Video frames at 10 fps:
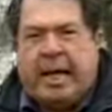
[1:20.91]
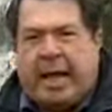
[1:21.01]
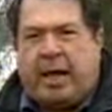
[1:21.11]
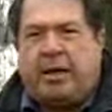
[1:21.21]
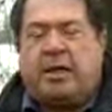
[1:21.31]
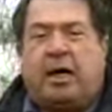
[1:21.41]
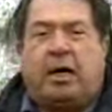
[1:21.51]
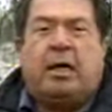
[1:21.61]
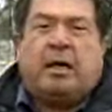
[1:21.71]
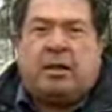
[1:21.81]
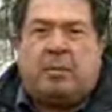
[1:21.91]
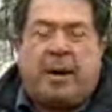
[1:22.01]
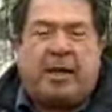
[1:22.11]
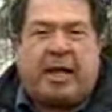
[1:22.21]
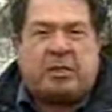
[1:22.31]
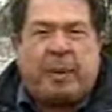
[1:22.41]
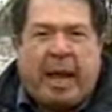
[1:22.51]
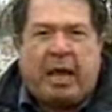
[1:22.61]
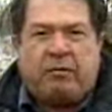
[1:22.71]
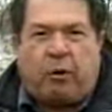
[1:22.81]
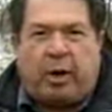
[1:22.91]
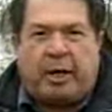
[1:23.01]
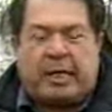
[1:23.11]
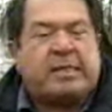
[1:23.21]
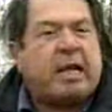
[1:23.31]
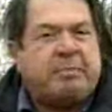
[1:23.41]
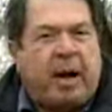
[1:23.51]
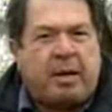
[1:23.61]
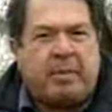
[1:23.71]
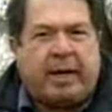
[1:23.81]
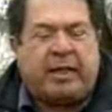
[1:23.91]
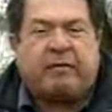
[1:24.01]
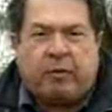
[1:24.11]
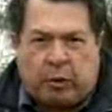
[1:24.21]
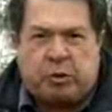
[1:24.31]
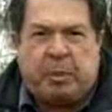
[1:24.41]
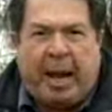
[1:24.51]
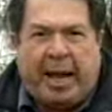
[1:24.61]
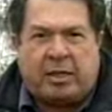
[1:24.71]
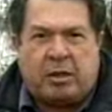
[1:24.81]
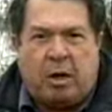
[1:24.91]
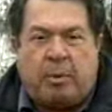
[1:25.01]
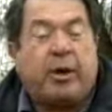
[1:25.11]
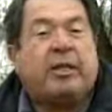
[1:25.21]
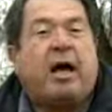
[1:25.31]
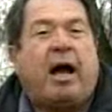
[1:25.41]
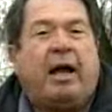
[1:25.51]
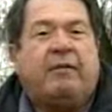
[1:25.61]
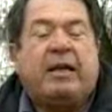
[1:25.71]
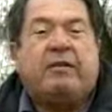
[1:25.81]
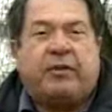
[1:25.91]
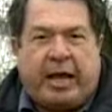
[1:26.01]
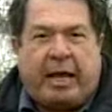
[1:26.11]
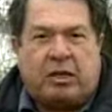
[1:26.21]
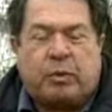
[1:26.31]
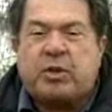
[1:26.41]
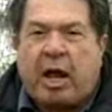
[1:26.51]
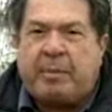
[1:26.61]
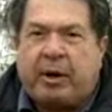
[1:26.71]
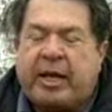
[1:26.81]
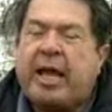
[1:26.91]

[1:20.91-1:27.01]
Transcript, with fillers: And uh, the money that's paying for it is state bond money that voters passed. Reporting live, in Vernalis, Rich Ibarra,